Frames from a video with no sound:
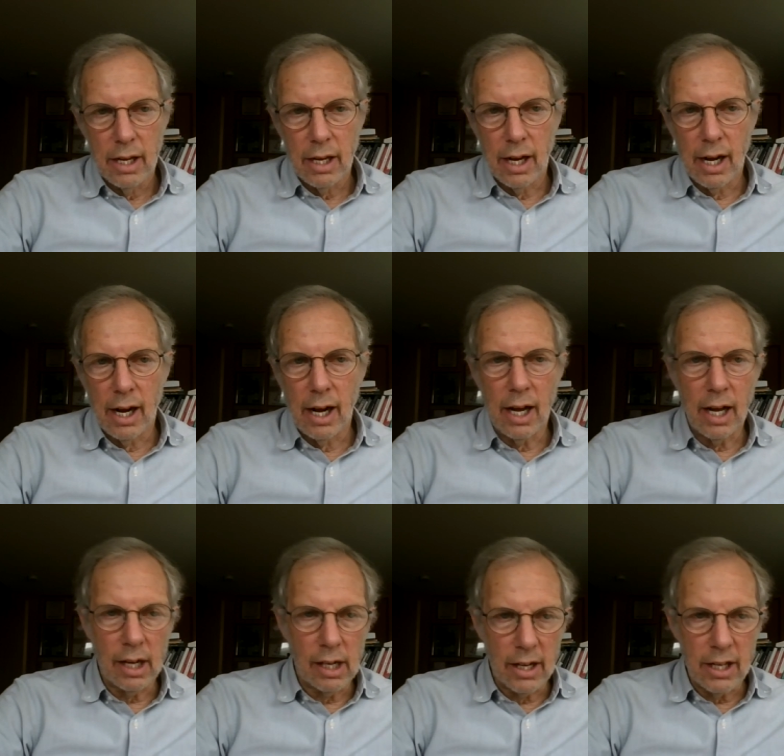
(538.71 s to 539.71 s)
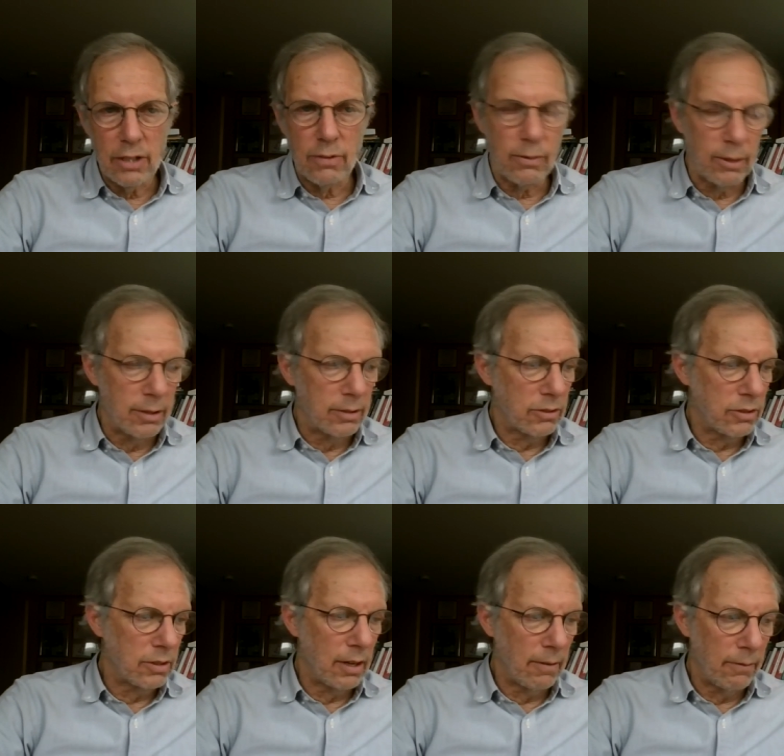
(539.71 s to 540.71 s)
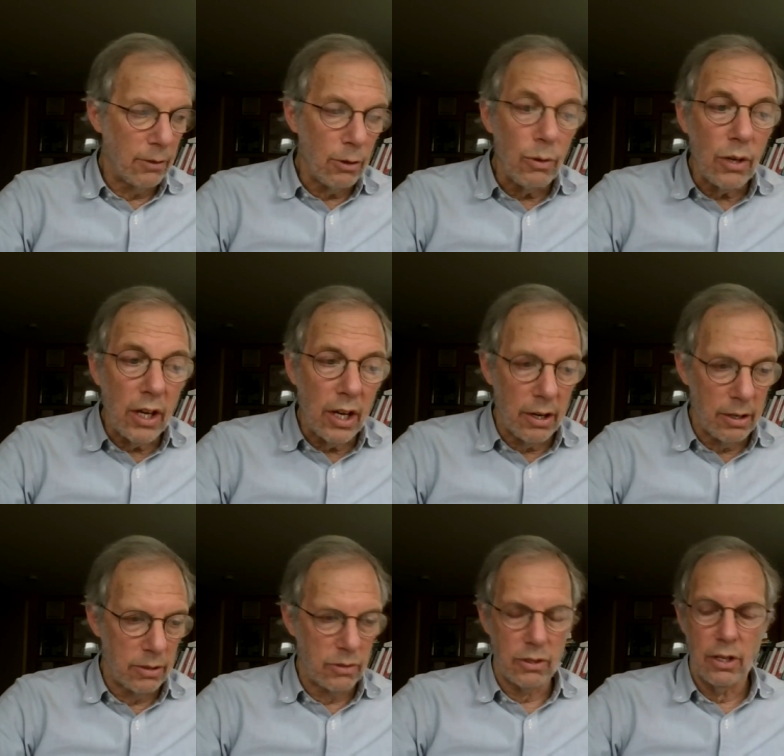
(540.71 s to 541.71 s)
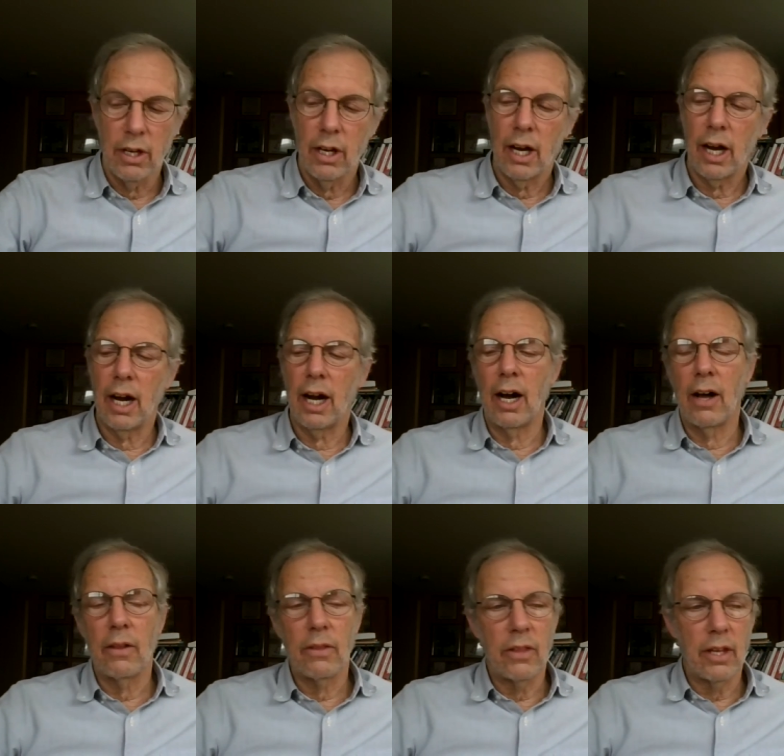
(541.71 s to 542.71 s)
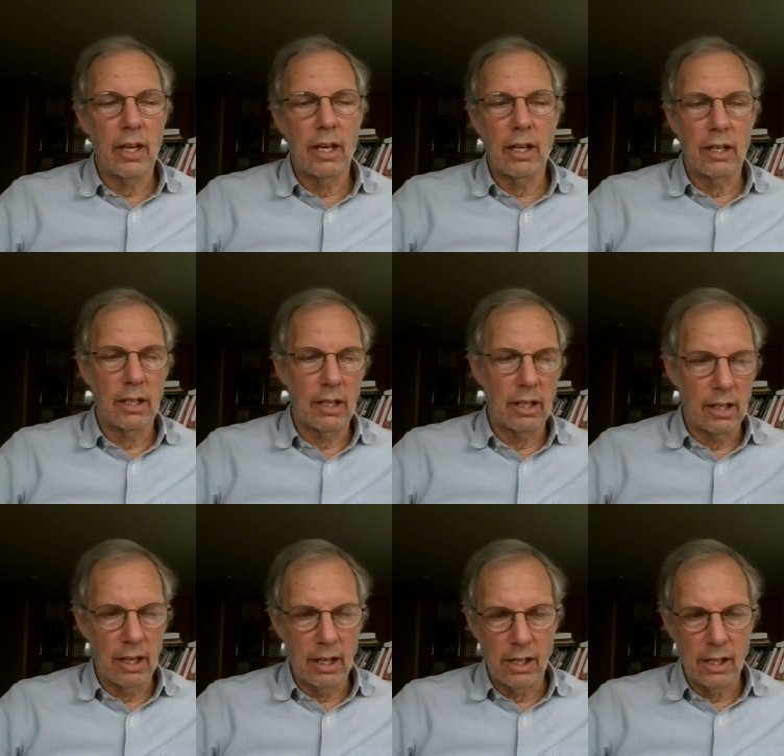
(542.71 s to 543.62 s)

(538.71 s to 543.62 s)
uh, at least for a few years uh, the the